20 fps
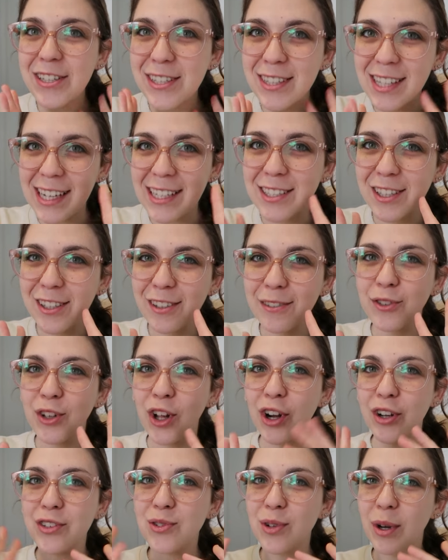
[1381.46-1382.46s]
such good
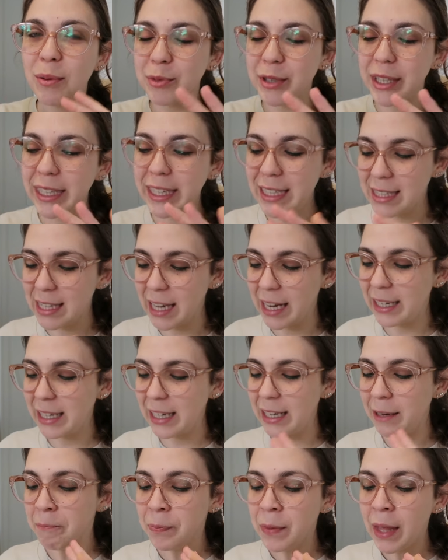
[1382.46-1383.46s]
vlogs. So I'm really
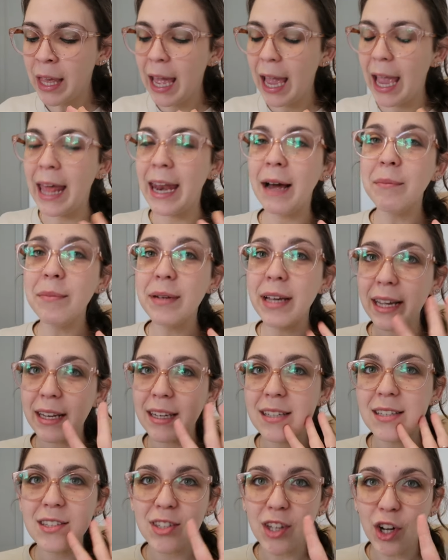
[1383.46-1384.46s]
excited, and I'm not
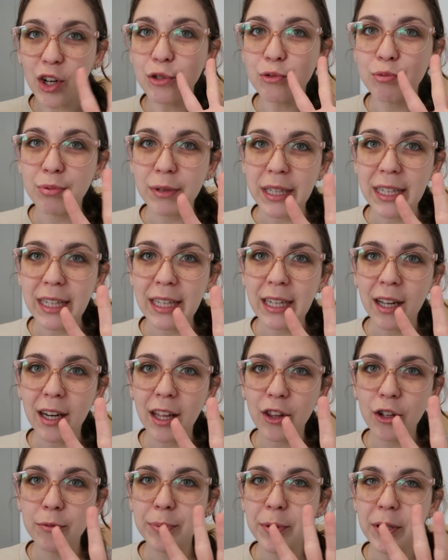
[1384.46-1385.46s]
gonna start reading
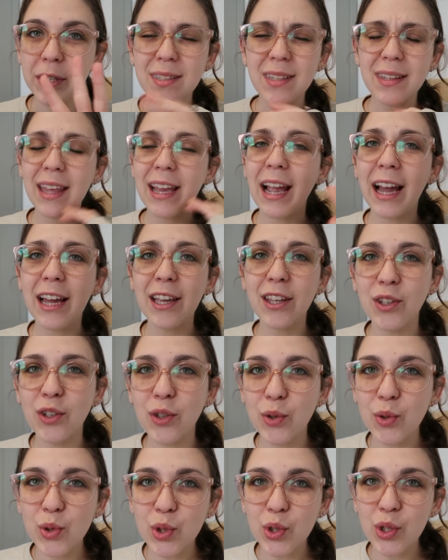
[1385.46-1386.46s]
another book today. I
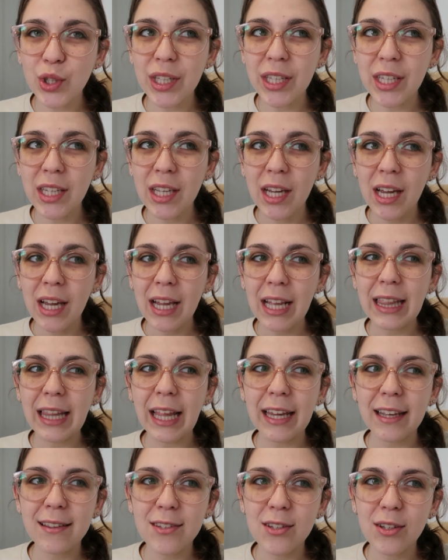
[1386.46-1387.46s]
usually
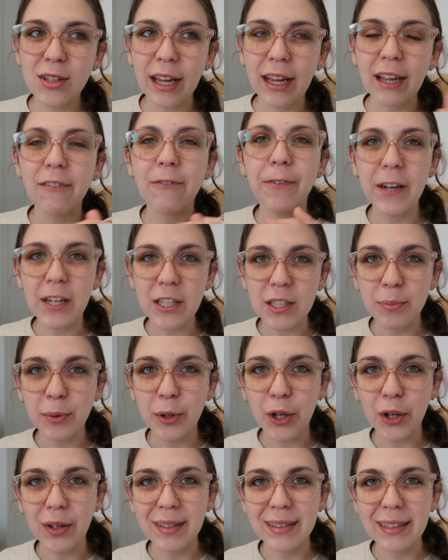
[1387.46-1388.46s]
like to like finish a
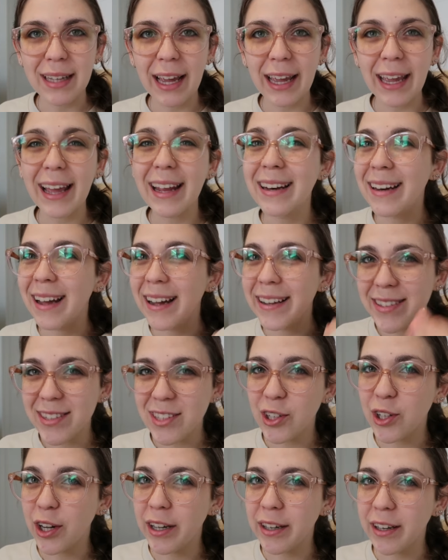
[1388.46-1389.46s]
book on a day and not
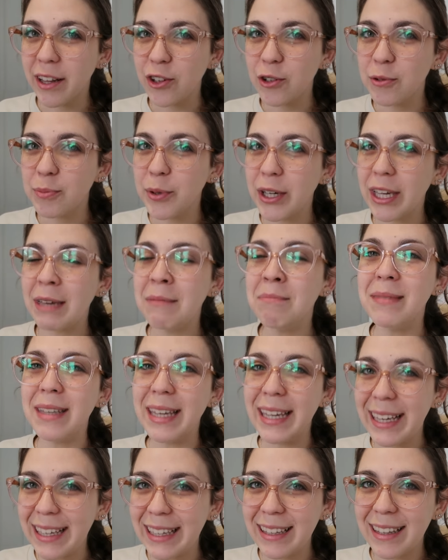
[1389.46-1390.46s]
start another book
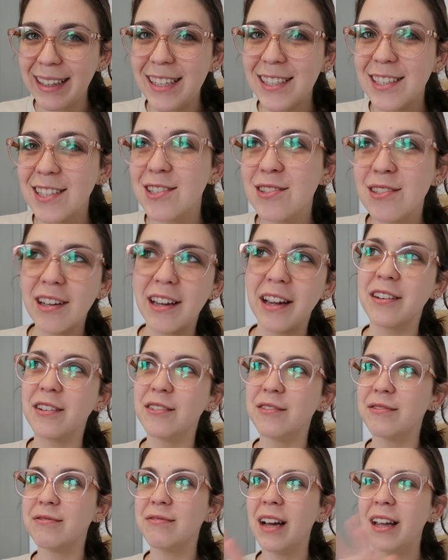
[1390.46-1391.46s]
immediately, just to kind
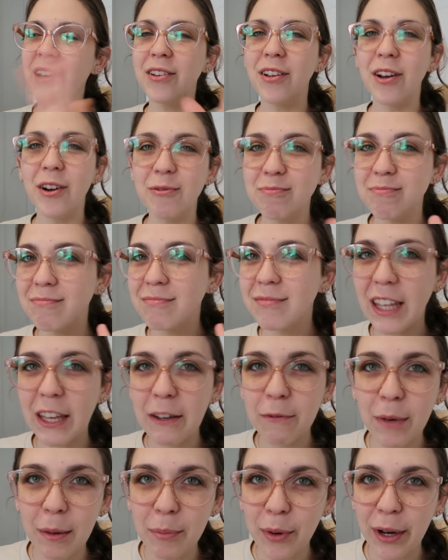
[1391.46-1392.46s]
of, I don't know,
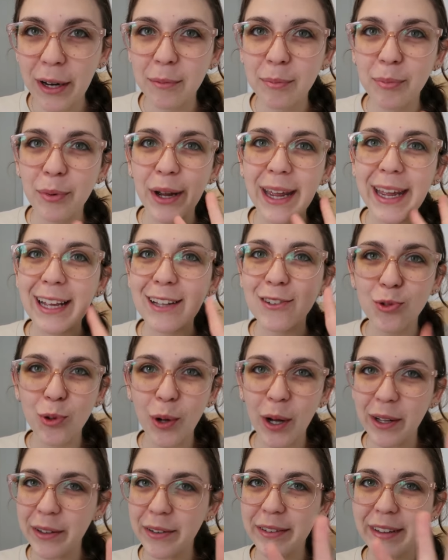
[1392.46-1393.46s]
give my brain a break,
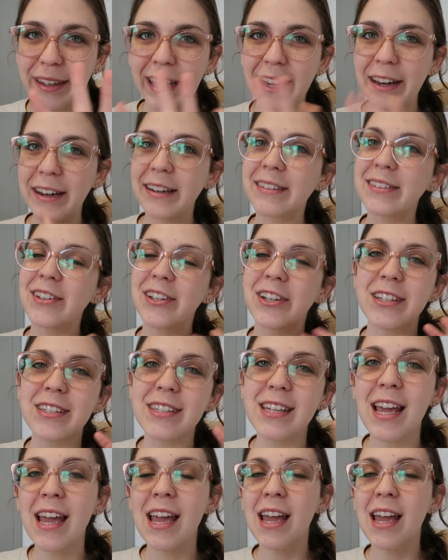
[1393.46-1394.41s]
dwell on the characters.